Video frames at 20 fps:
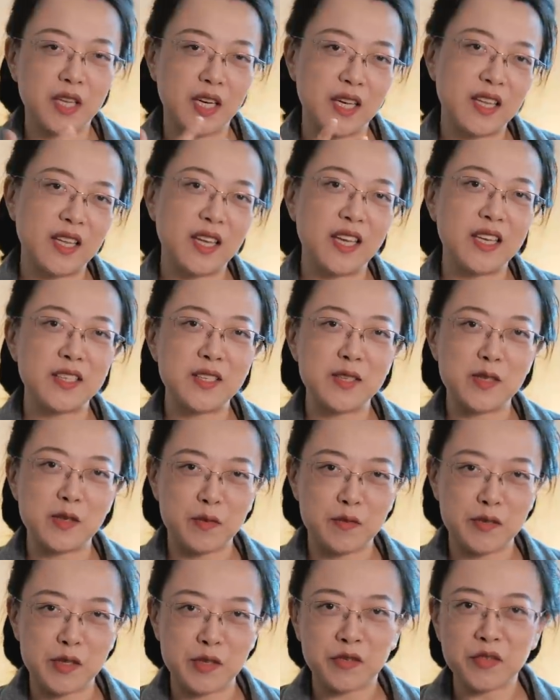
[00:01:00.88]
that it
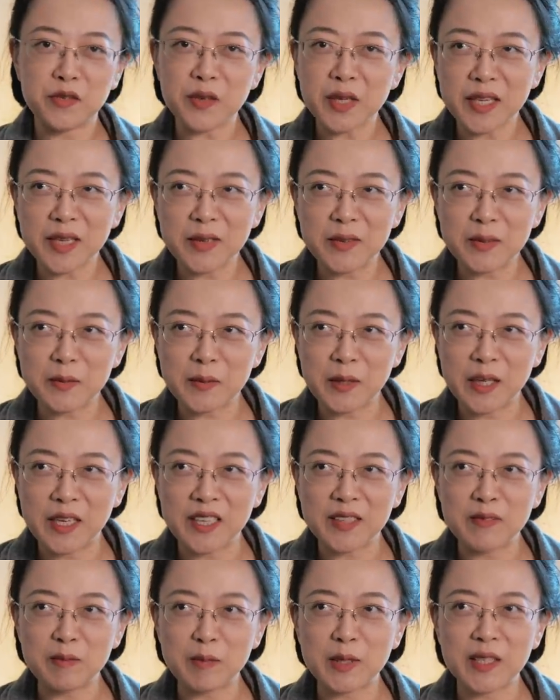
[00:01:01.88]
deserves a 3 gold
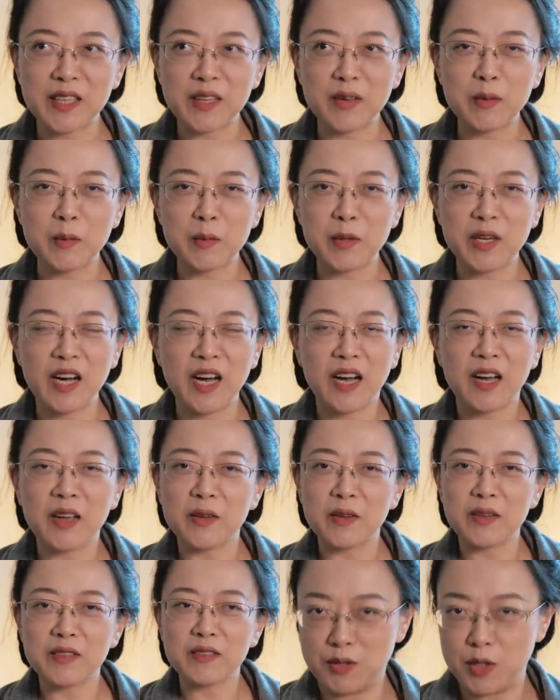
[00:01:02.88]
mine, but it will be a
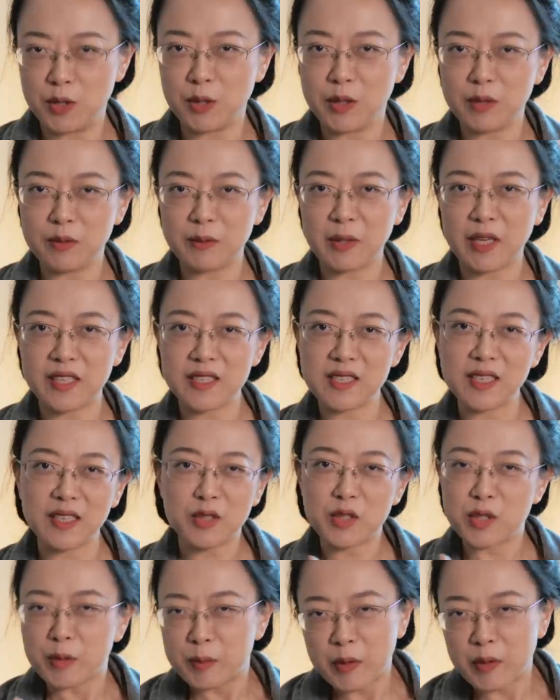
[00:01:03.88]
high 2 gold mine, it's
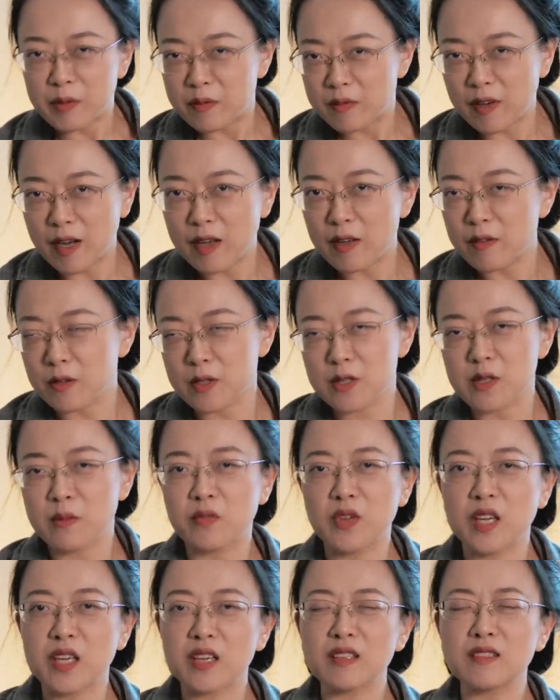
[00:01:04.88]
like 2.5 or
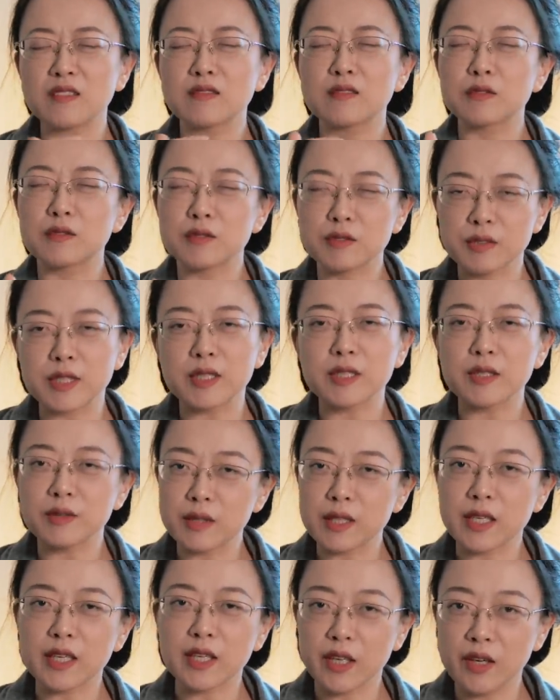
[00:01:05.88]
something. Really,
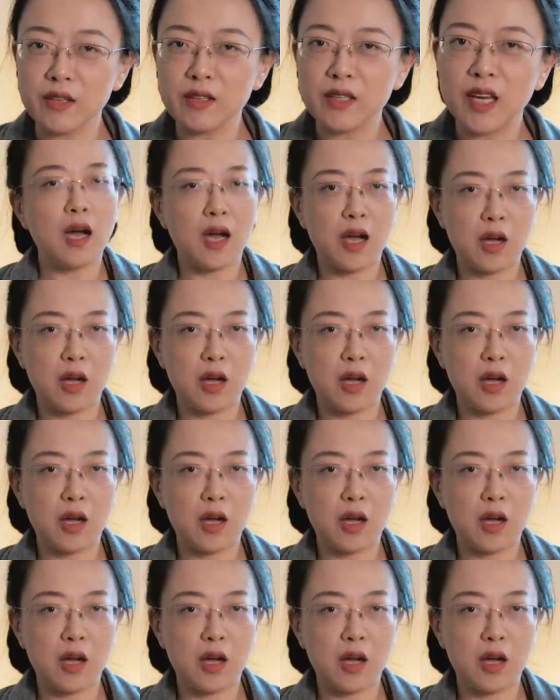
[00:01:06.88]
really good.